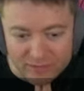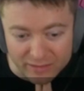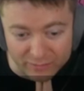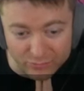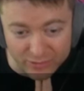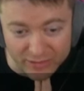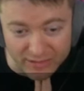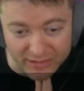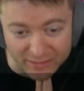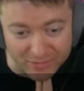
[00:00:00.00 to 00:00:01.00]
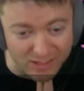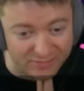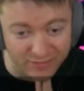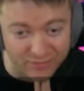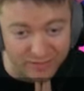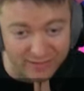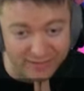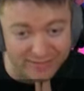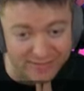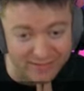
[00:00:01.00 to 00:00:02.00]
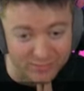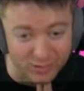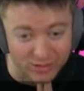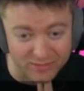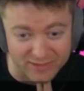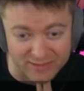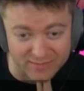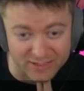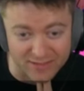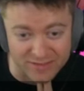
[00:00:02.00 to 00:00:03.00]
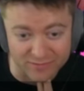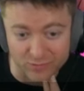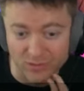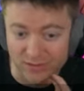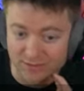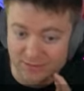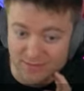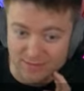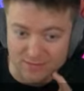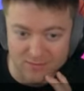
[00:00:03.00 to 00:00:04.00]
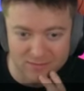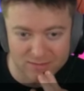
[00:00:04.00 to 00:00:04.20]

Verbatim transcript: If rook e8, I'm not even threatening to take the pawn because of knight c4, so...